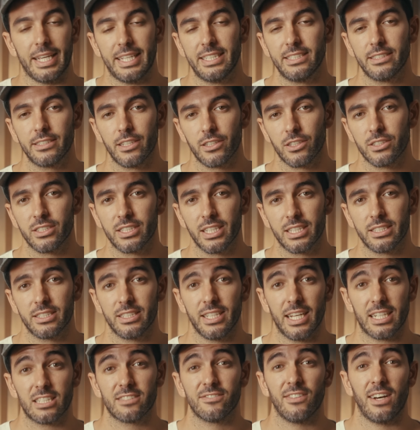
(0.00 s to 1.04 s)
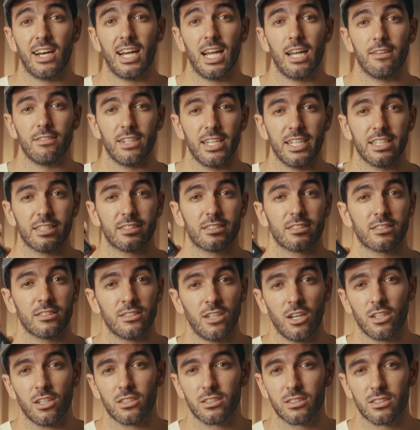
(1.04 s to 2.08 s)
Insta360 X5, it's
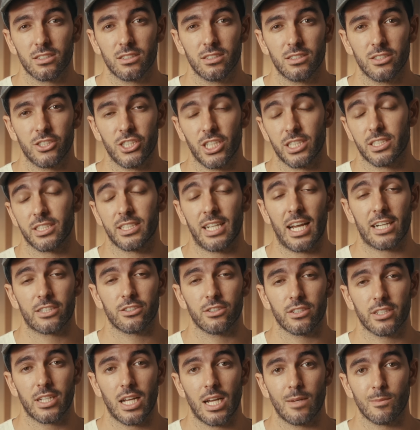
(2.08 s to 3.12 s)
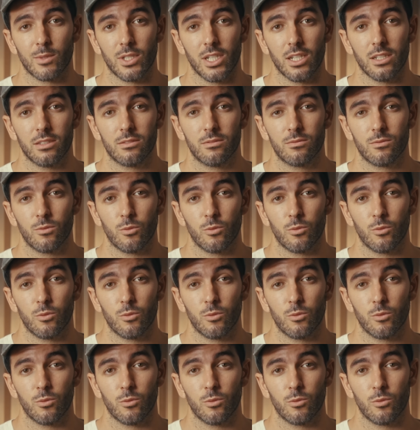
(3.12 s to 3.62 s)
not just an action camera.